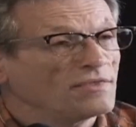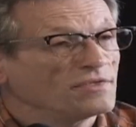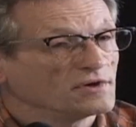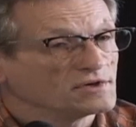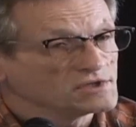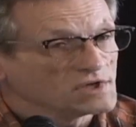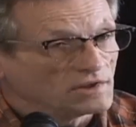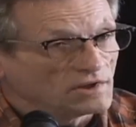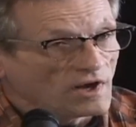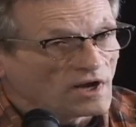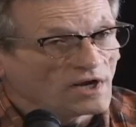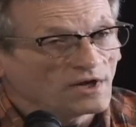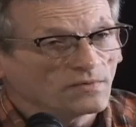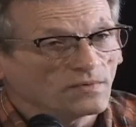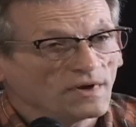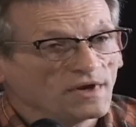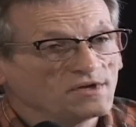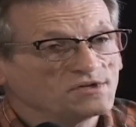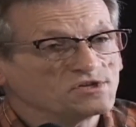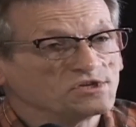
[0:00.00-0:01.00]
There's a lot of
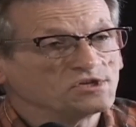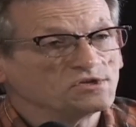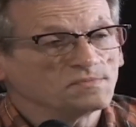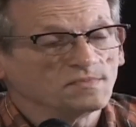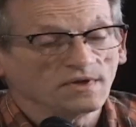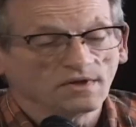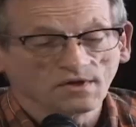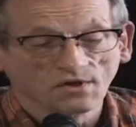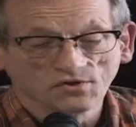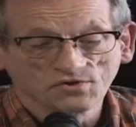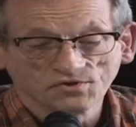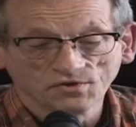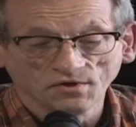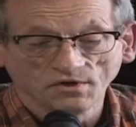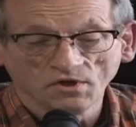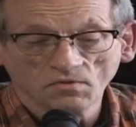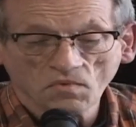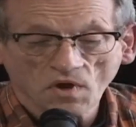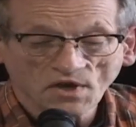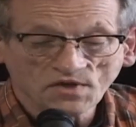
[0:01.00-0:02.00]
reason to be
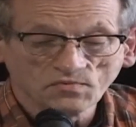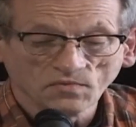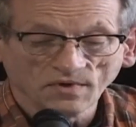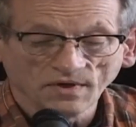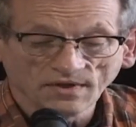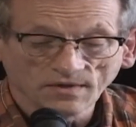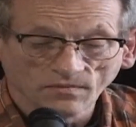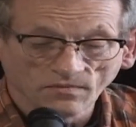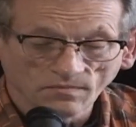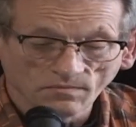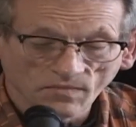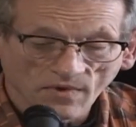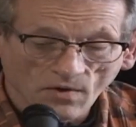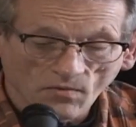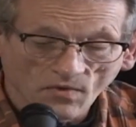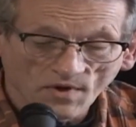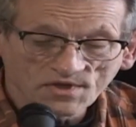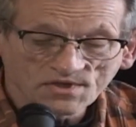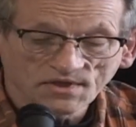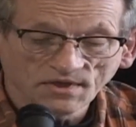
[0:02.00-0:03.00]
concerned about
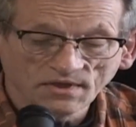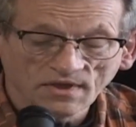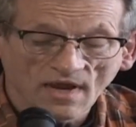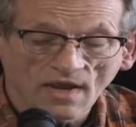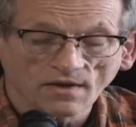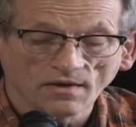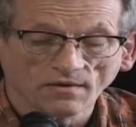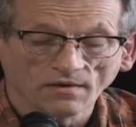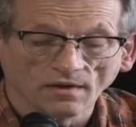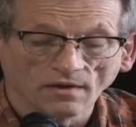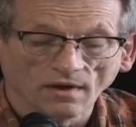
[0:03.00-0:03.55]
what's in that